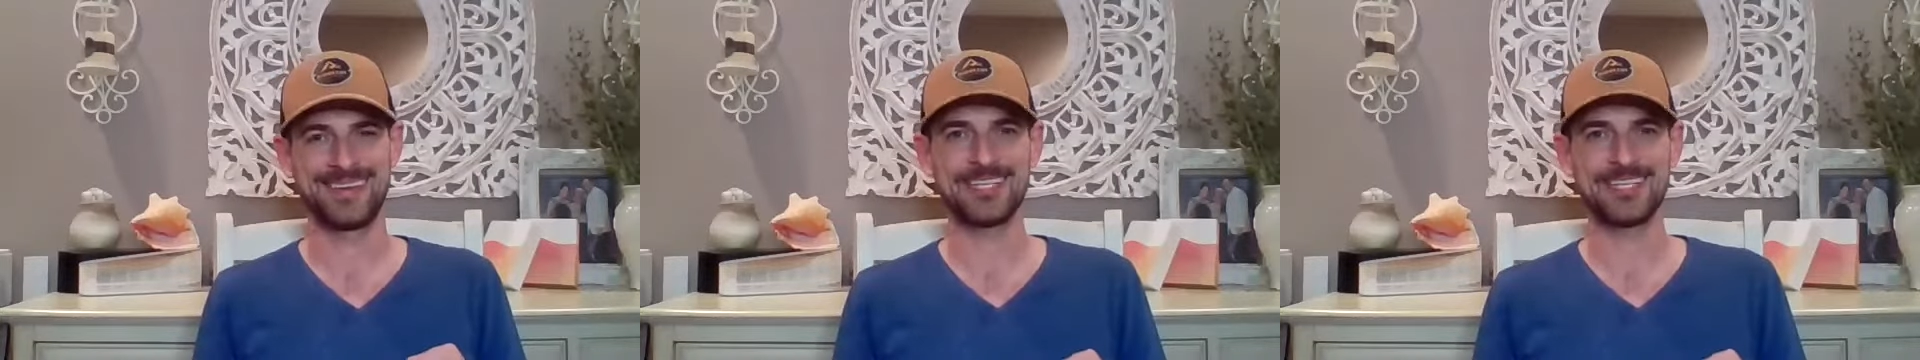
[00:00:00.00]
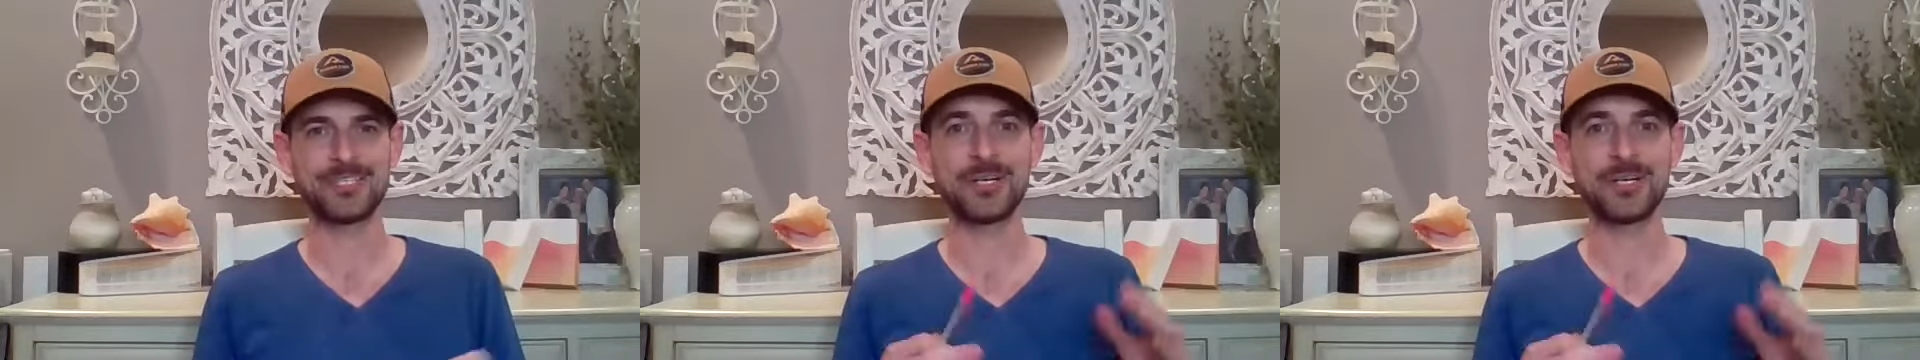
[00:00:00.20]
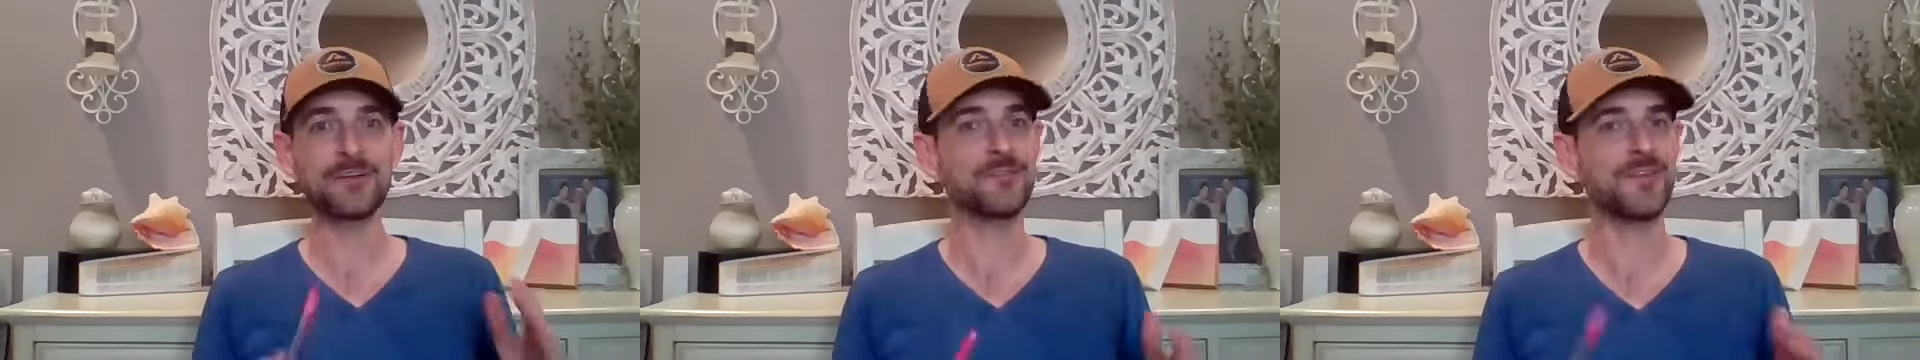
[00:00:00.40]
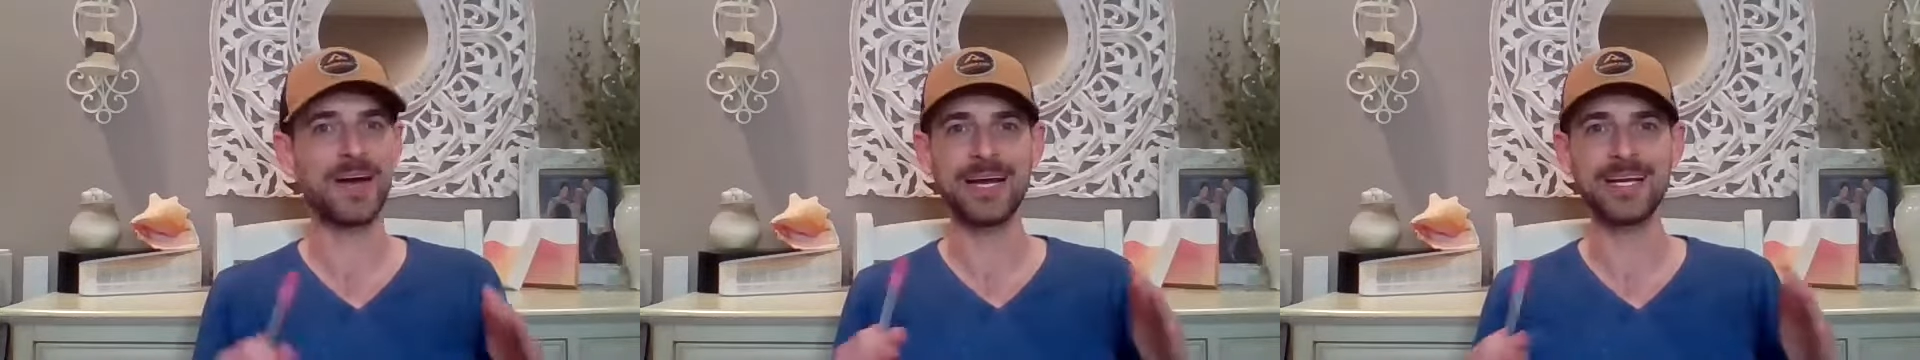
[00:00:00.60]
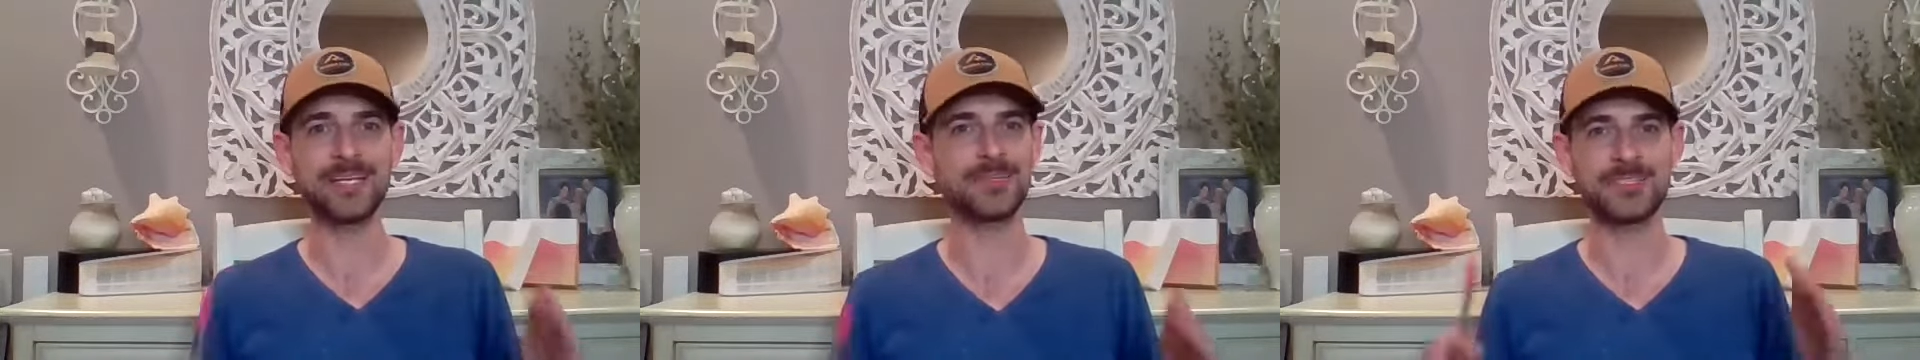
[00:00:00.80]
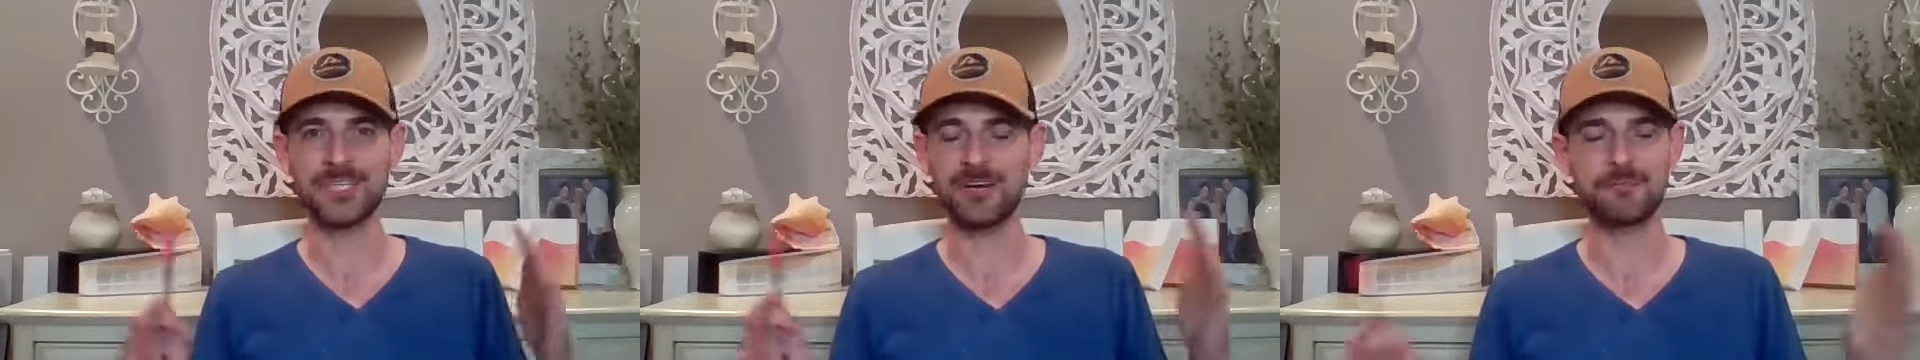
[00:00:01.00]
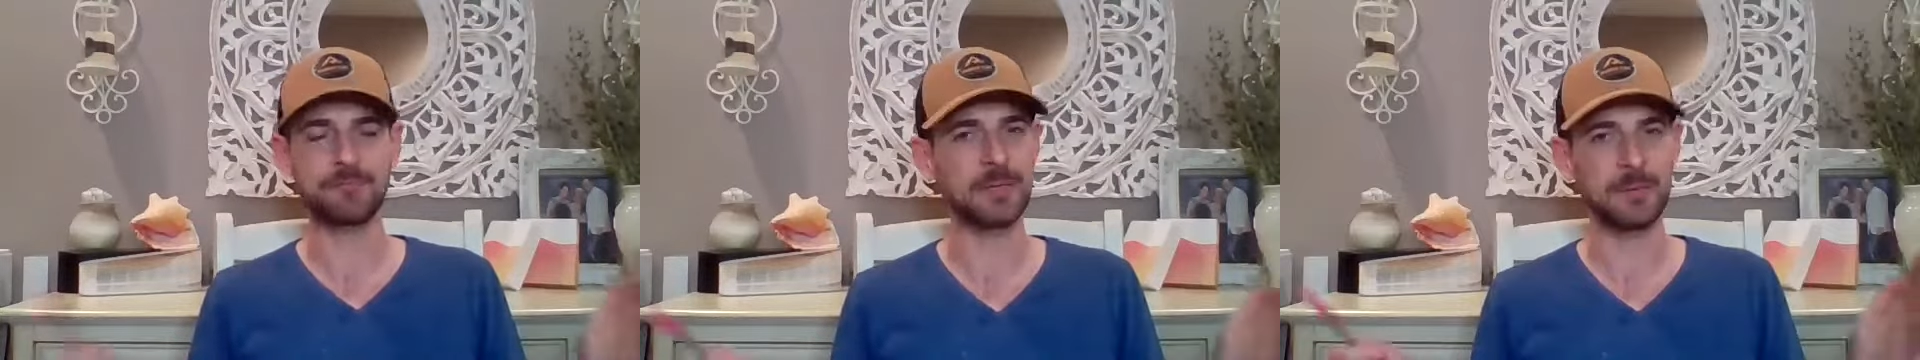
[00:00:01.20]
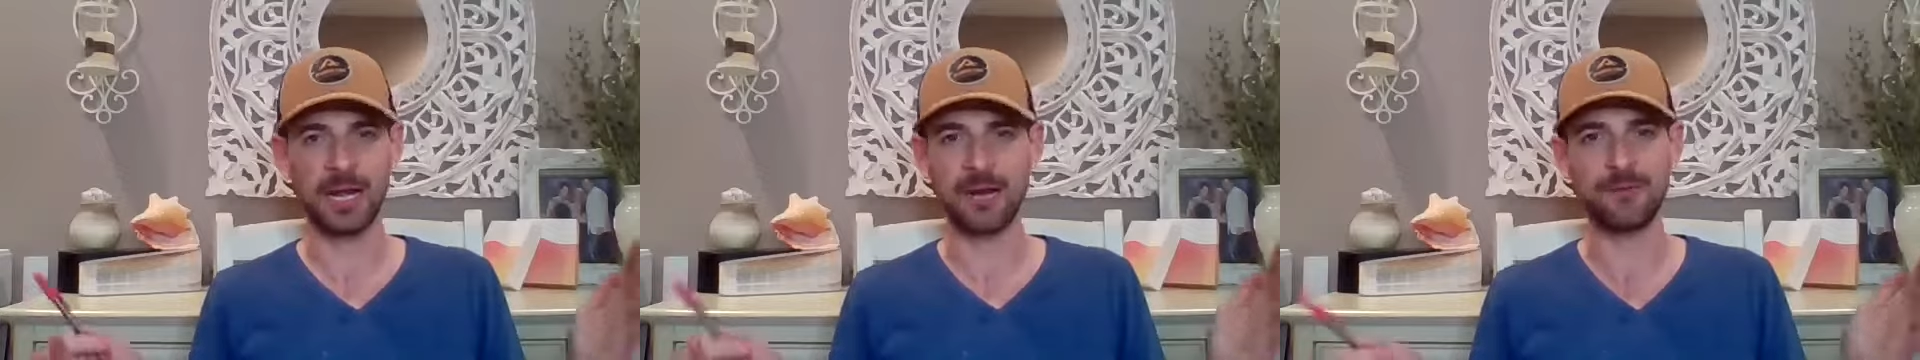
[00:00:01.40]
is you're going to find yourself.
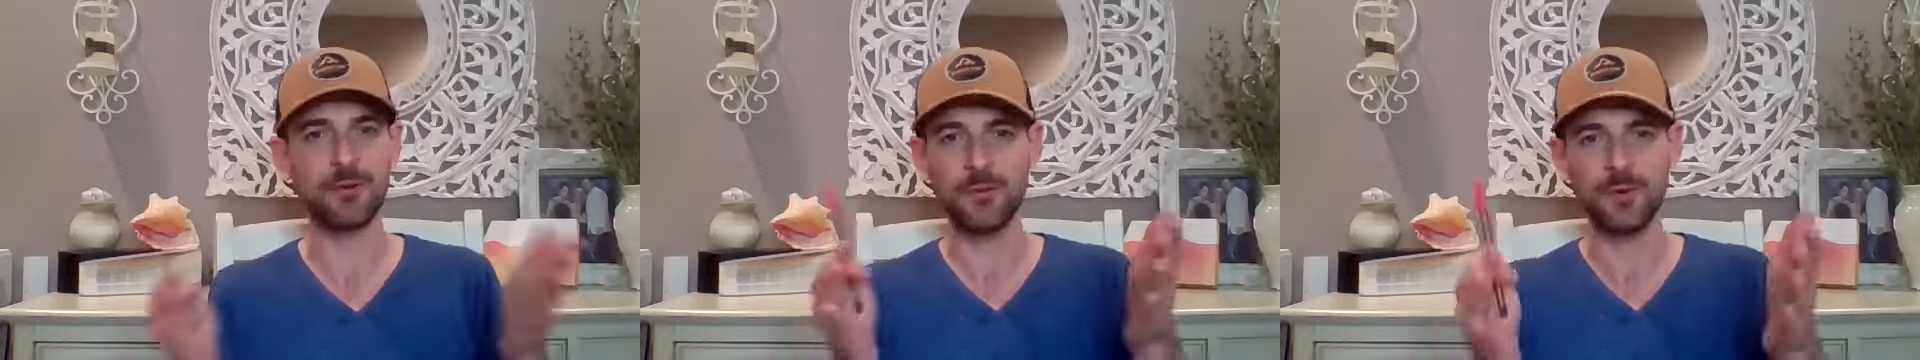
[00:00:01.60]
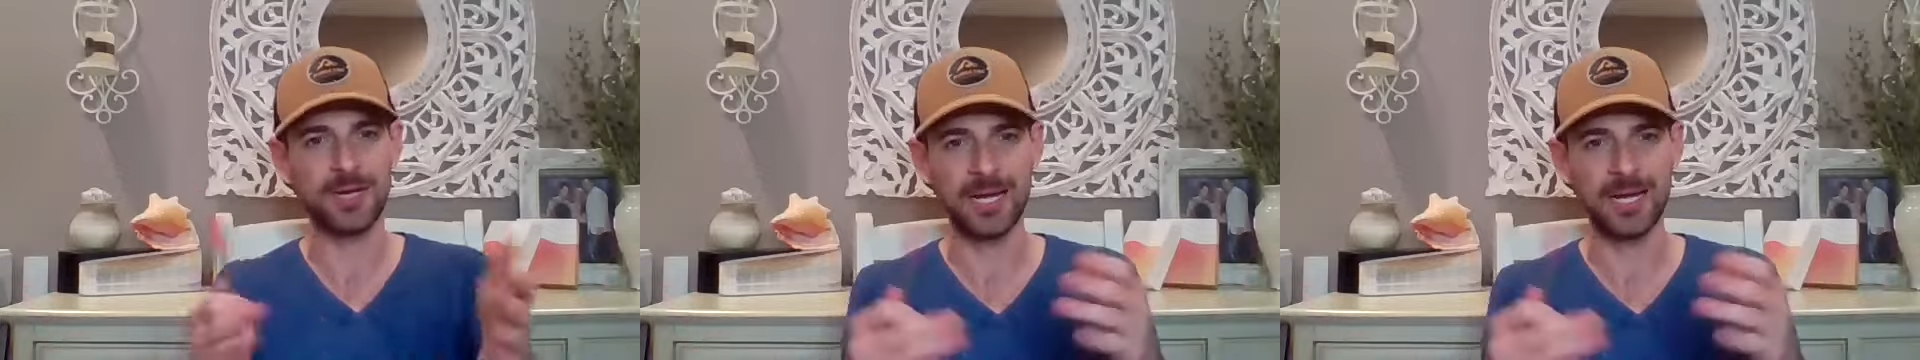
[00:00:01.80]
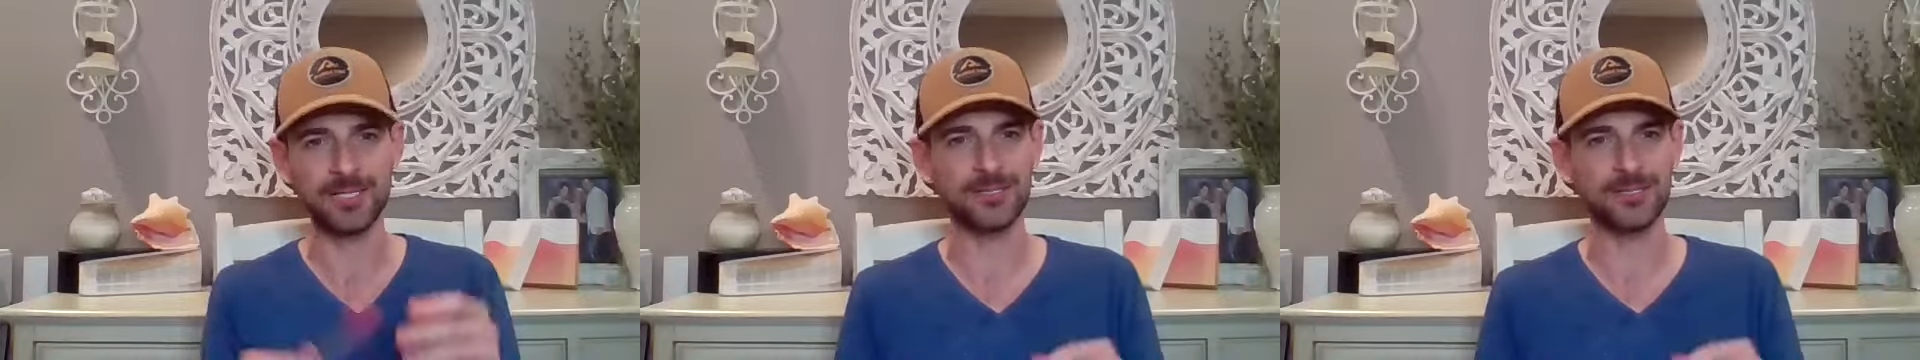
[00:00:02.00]
Everyone on